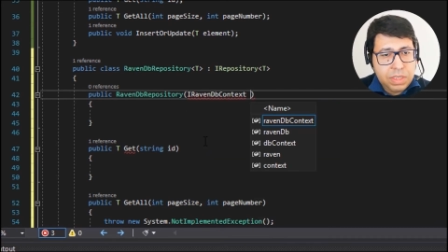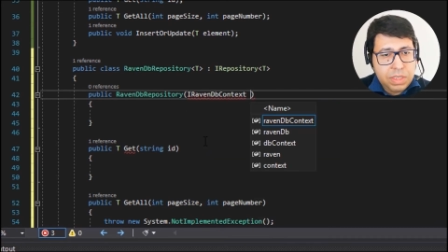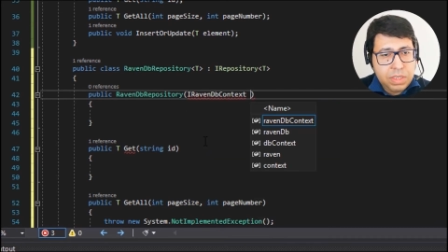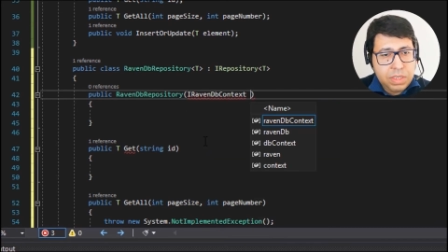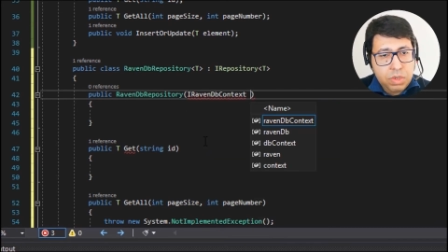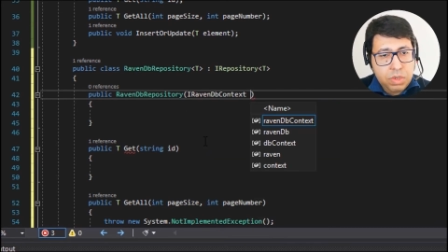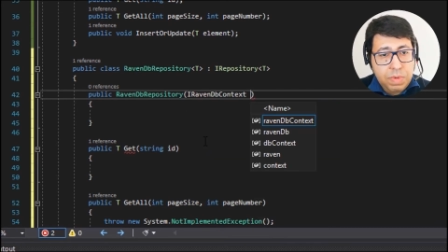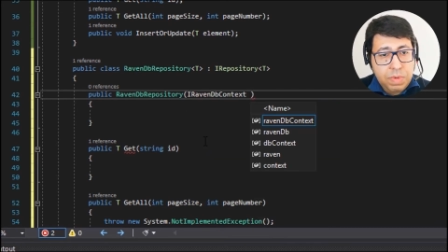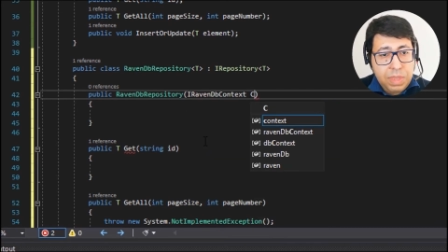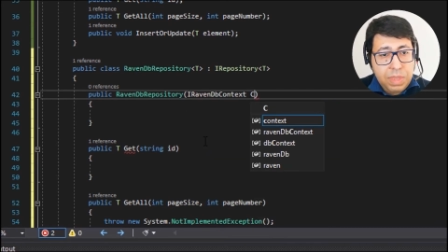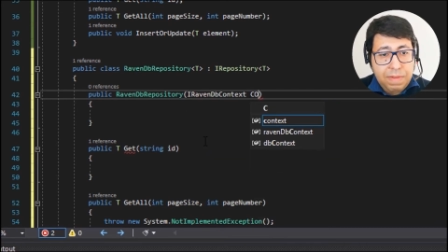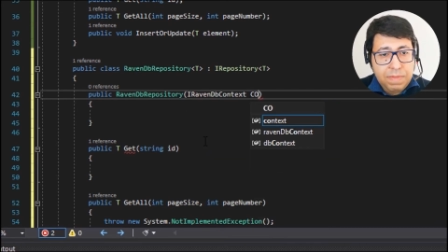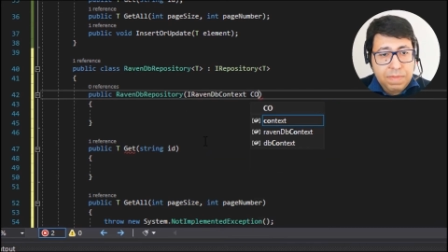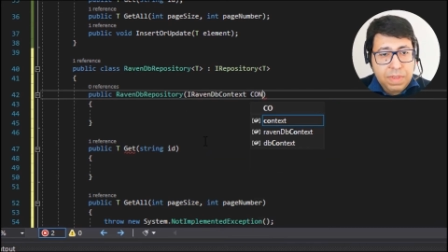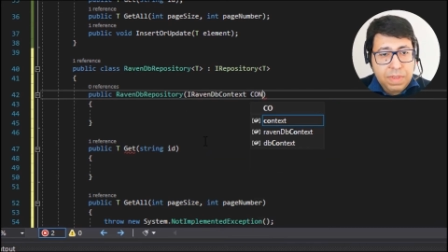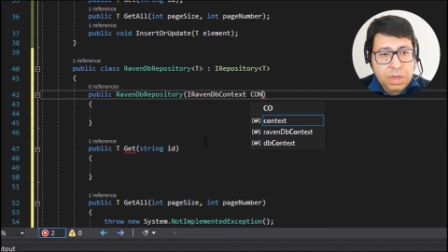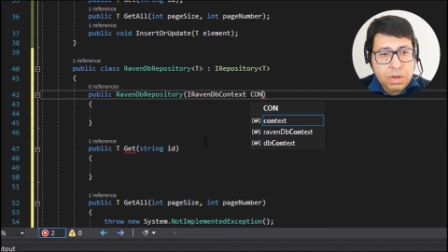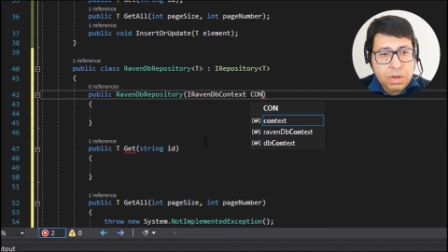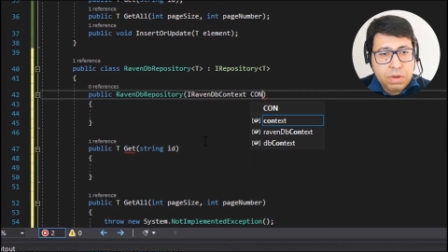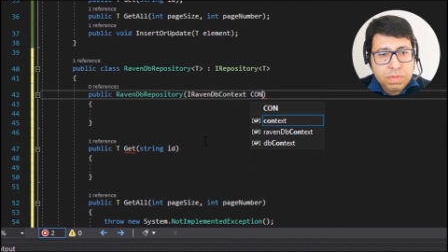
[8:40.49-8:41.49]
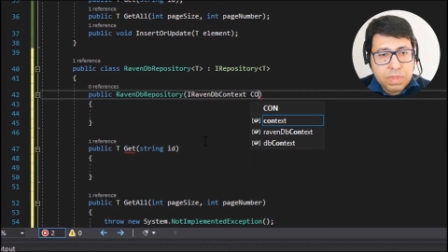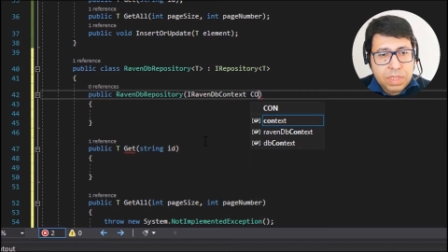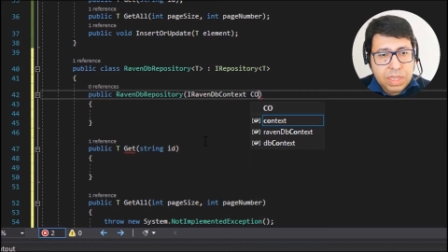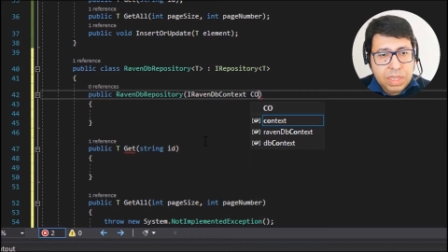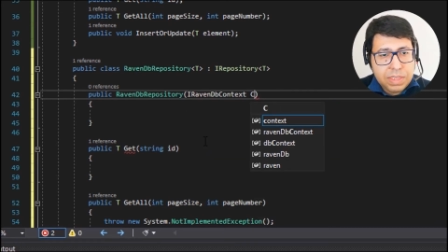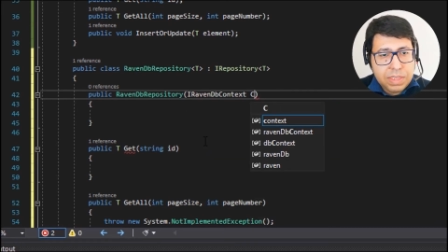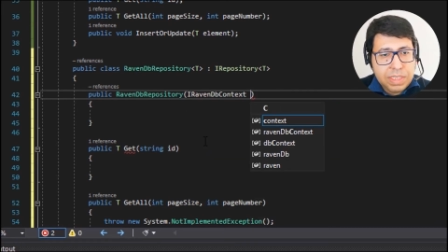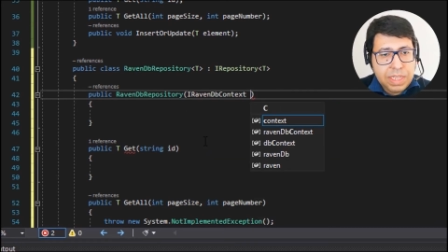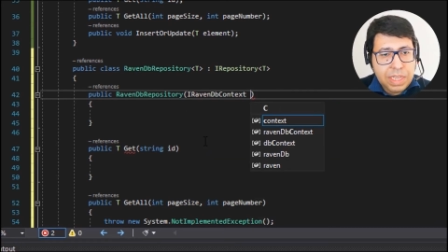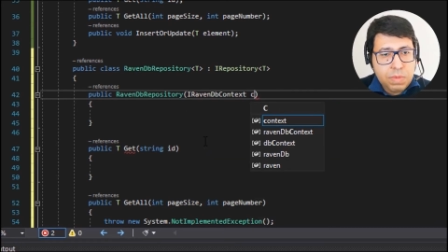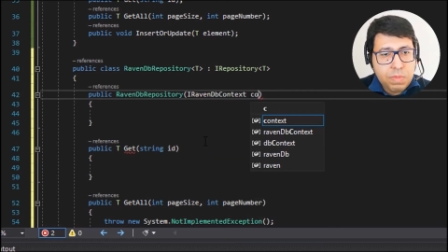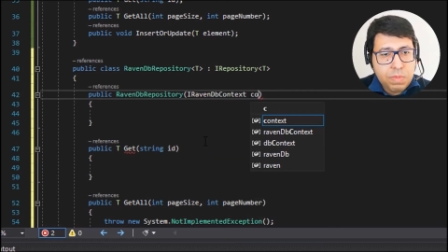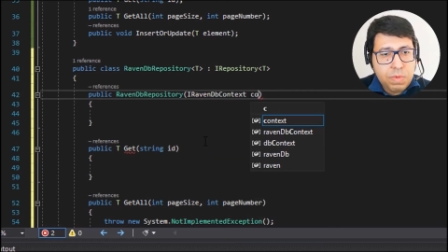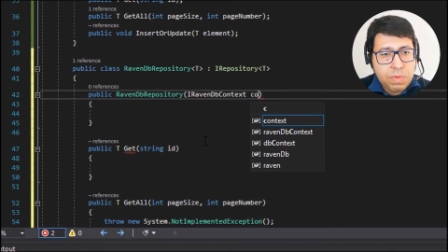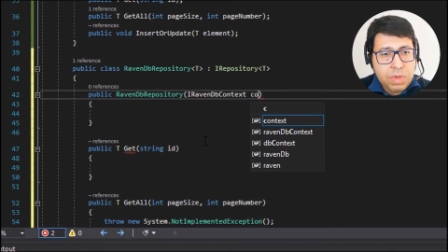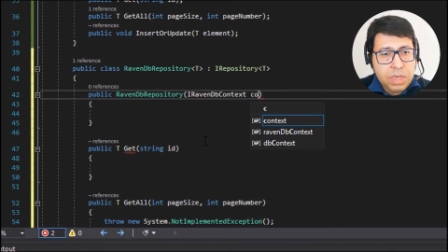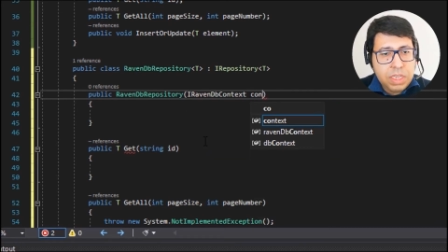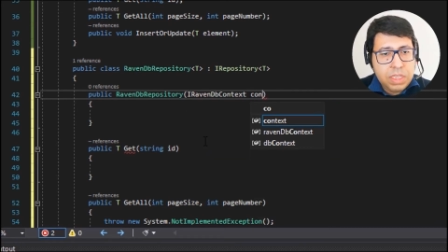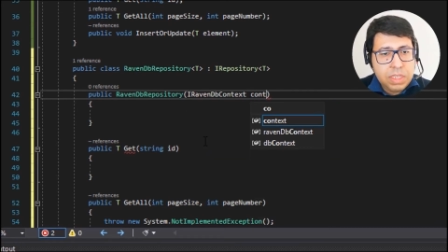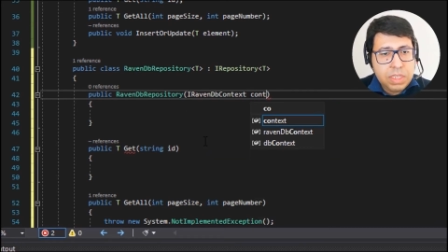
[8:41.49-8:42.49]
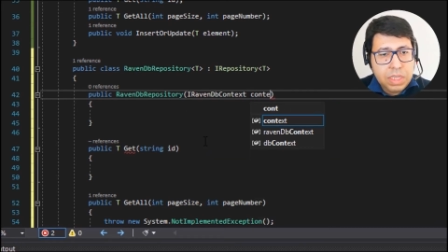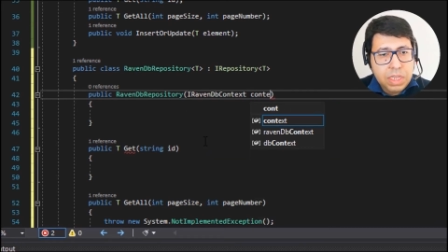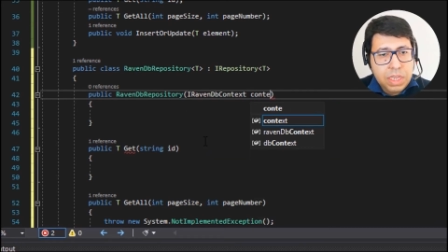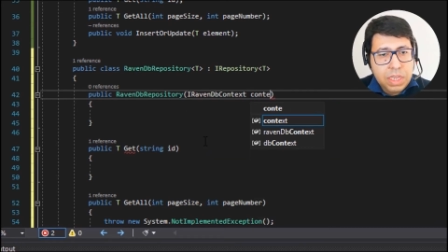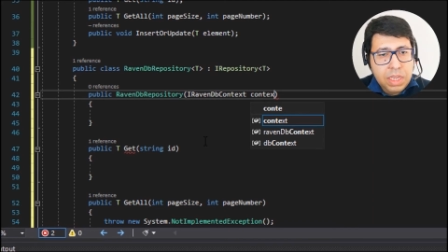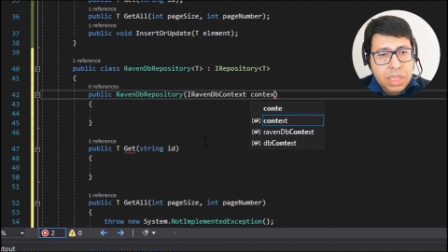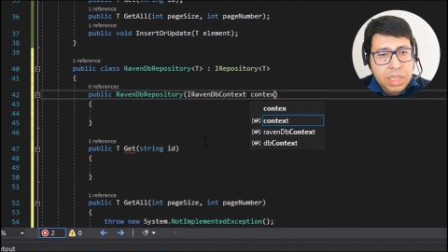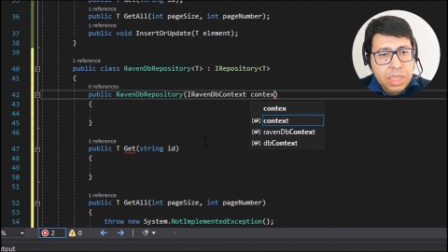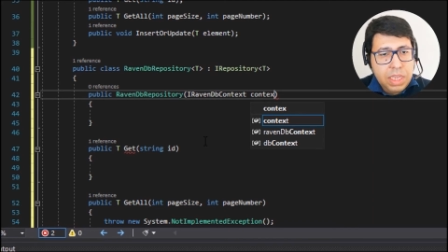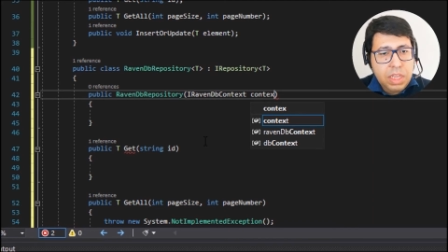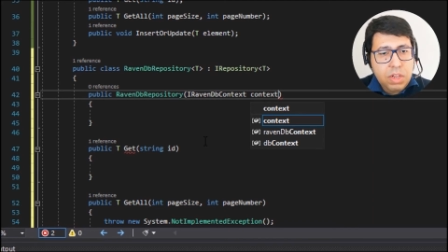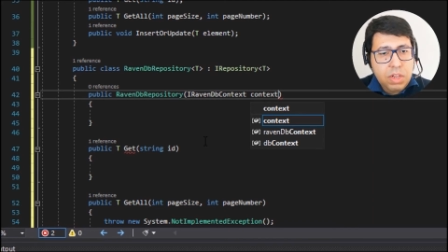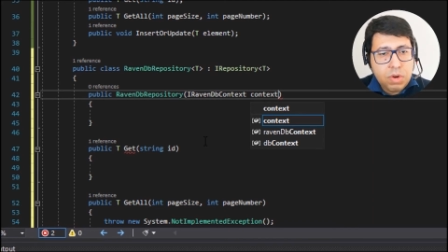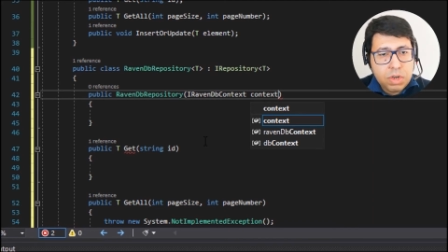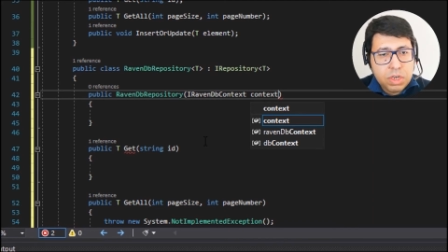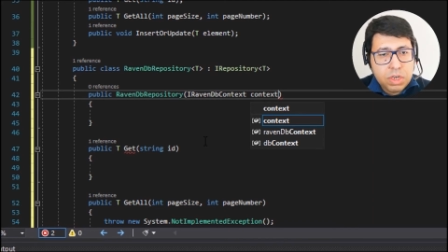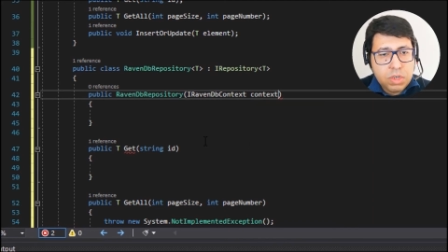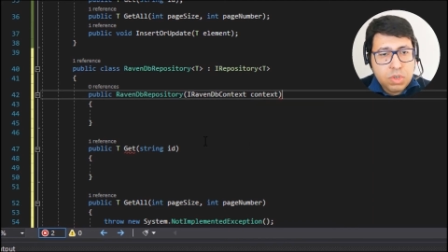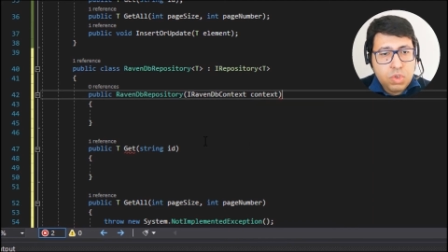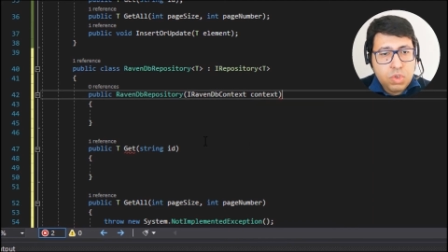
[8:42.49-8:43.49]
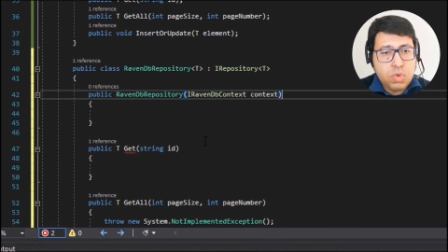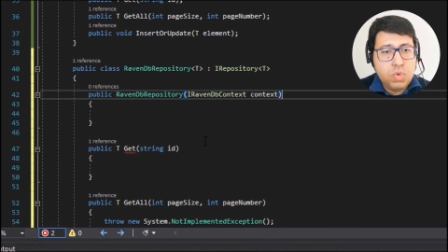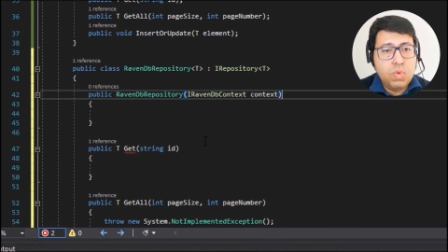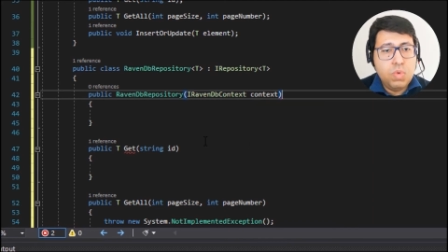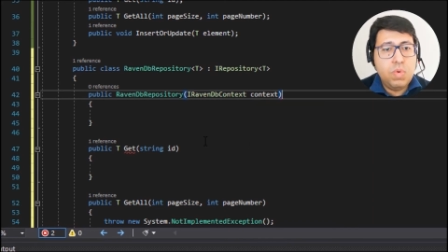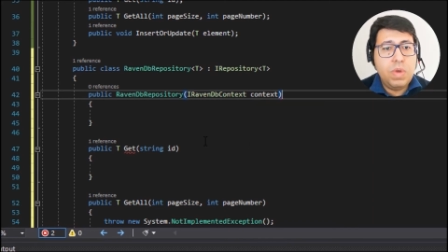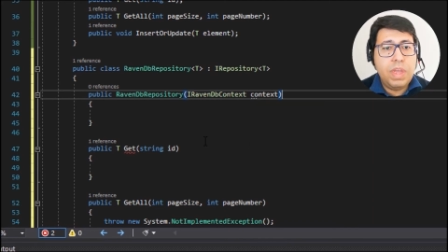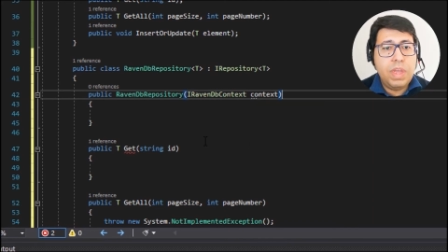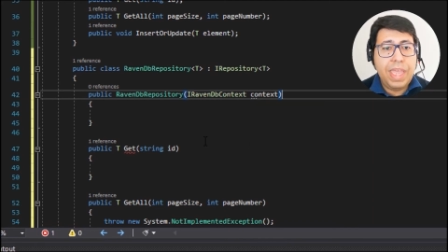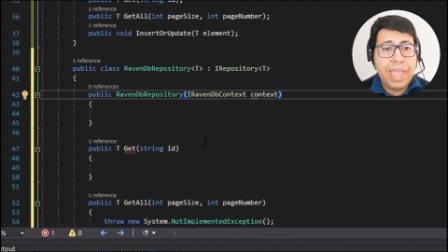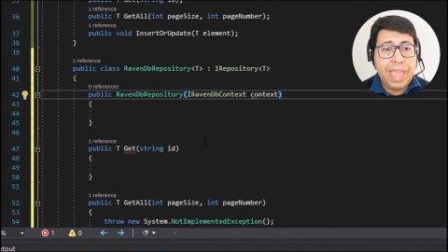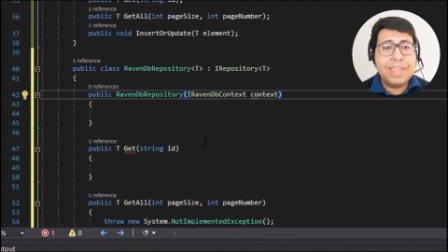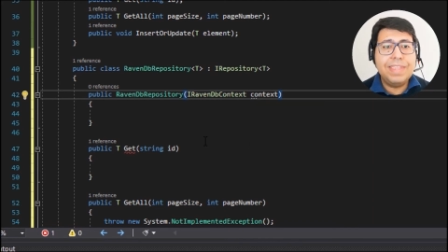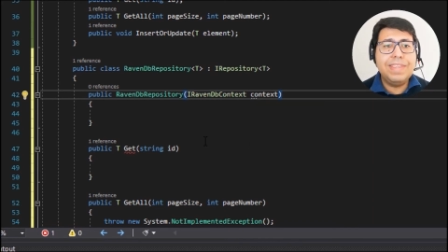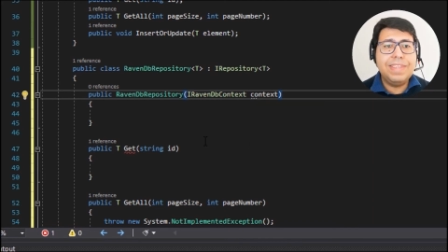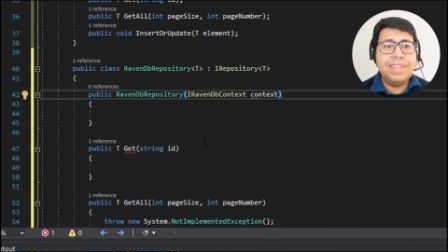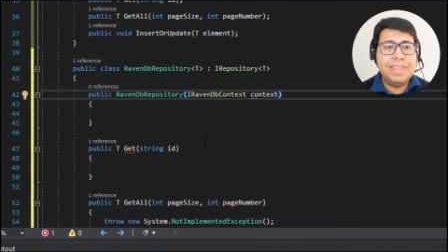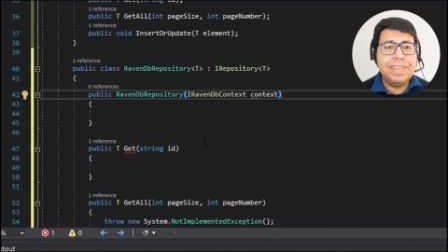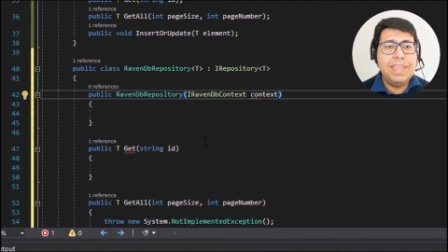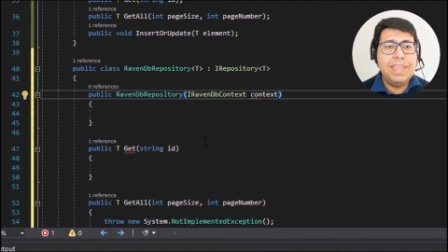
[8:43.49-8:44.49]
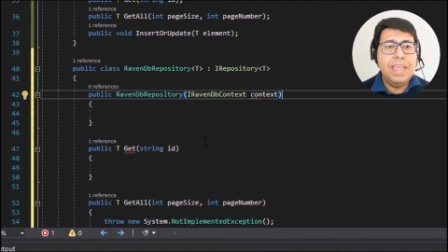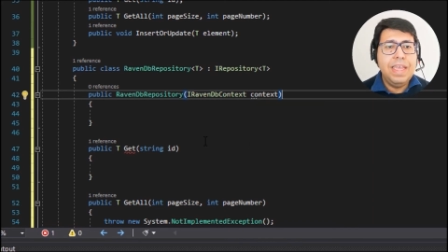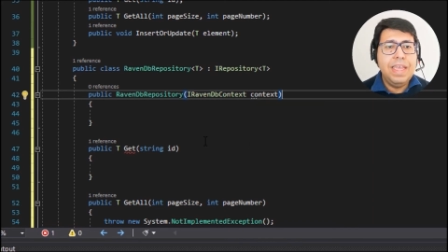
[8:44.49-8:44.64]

So we have the context that we need in order to access